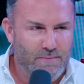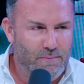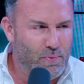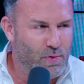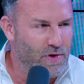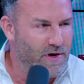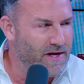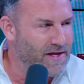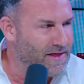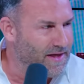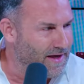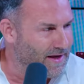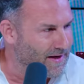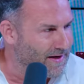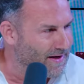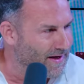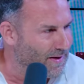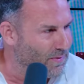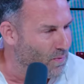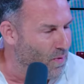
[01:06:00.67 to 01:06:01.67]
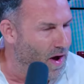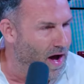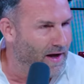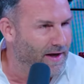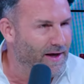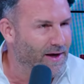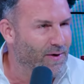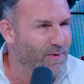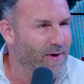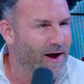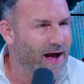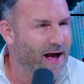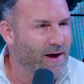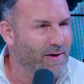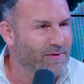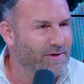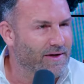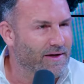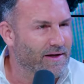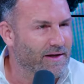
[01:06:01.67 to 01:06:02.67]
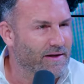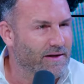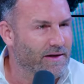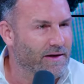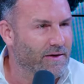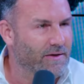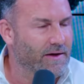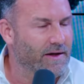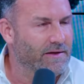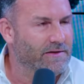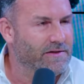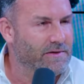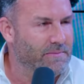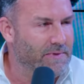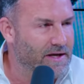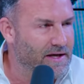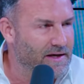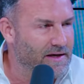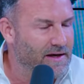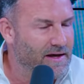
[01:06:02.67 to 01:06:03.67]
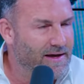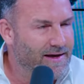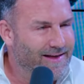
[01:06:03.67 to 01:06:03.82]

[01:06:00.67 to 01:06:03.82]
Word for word: breathing and walking around. You know. And to me,